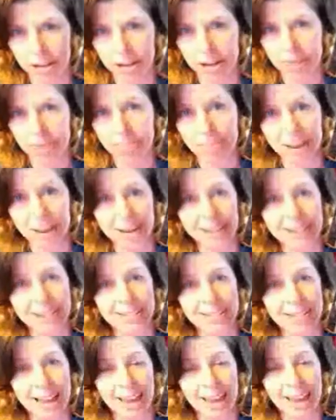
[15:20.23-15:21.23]
many
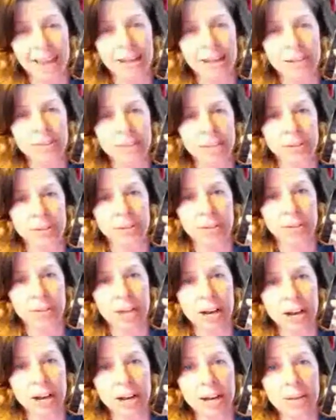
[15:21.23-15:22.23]
days, several
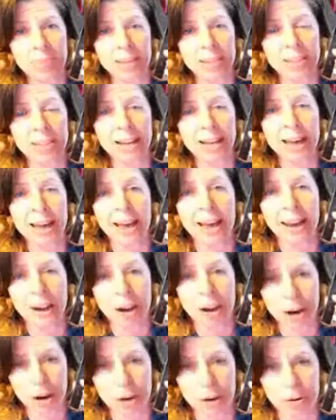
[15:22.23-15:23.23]
times a day
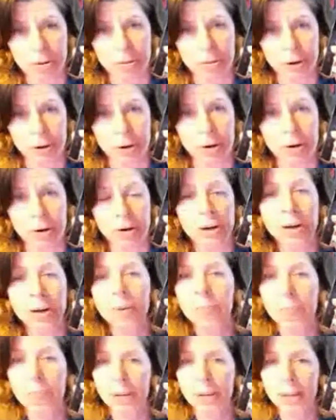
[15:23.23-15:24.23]
over.
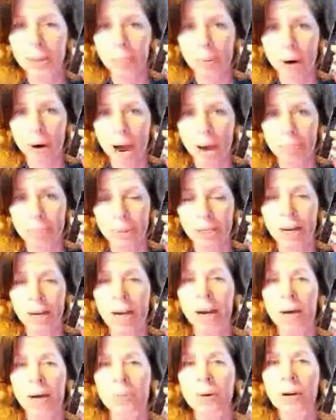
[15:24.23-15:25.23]
Big
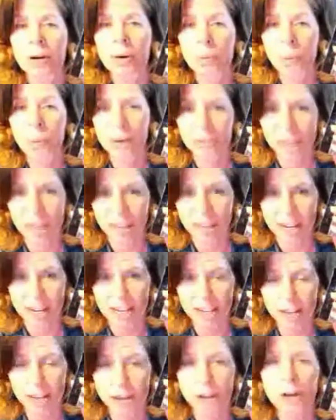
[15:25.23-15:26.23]
problem with the
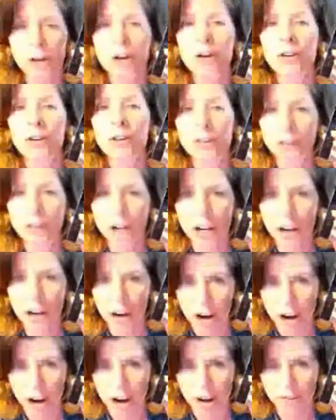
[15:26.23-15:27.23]
initial foot
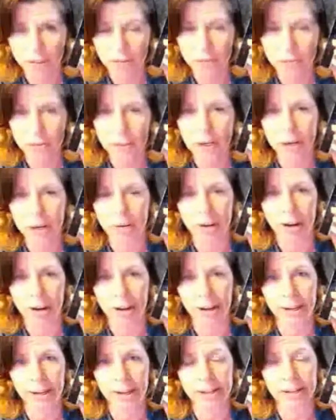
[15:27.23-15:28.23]
off, all
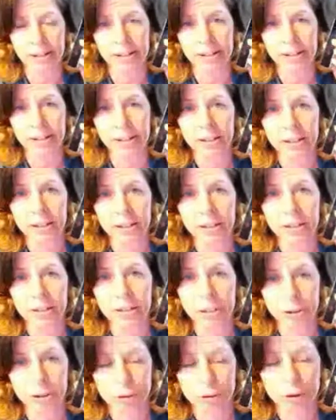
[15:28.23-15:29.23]
right?
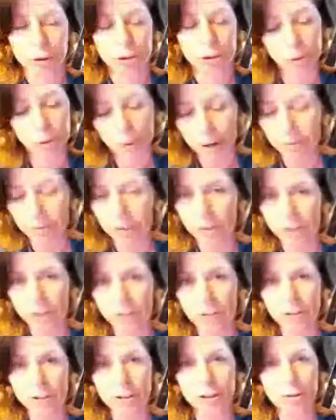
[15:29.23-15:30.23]
Whoever the
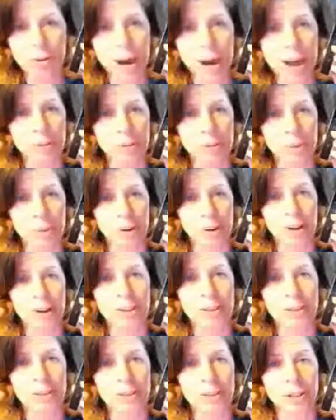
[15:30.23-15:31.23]
first driver was,
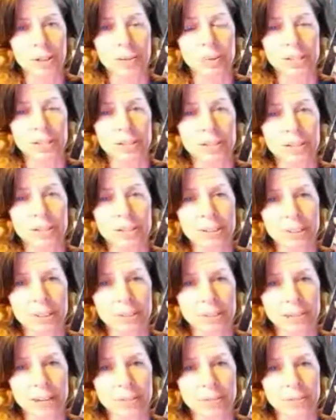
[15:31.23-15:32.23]
the original,
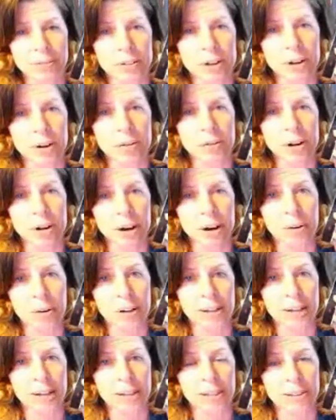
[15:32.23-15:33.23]
left no
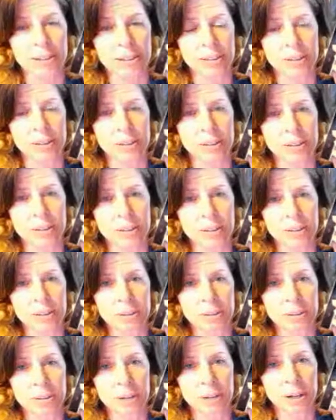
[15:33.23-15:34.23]
notice,
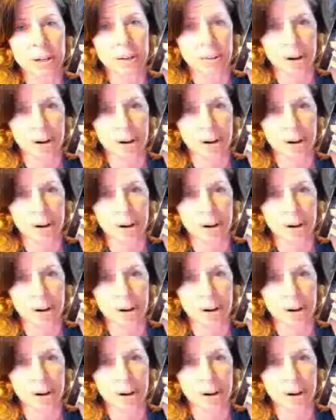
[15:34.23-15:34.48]
all right?